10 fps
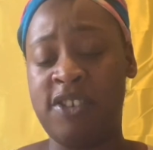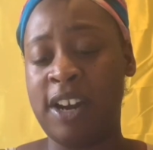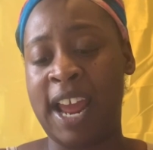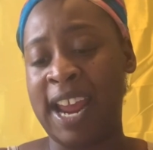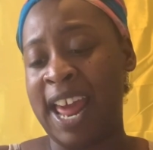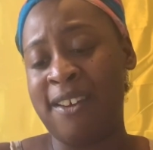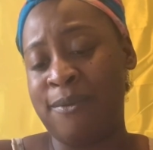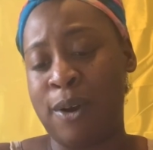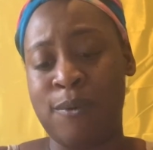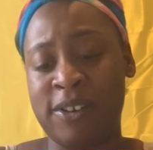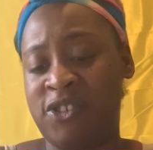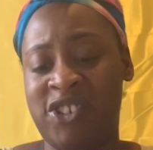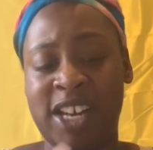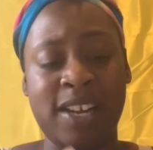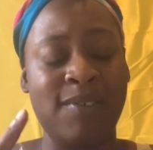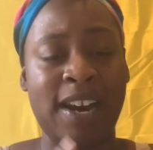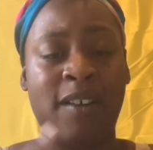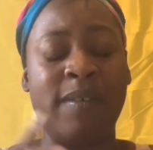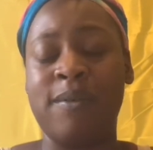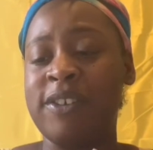You're like, I don't know what's genuine. I
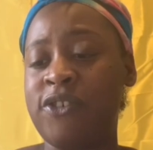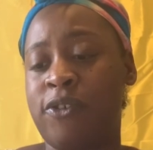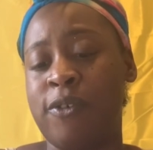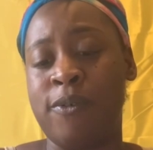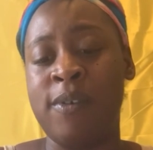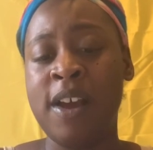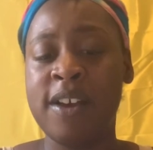don't know what's true.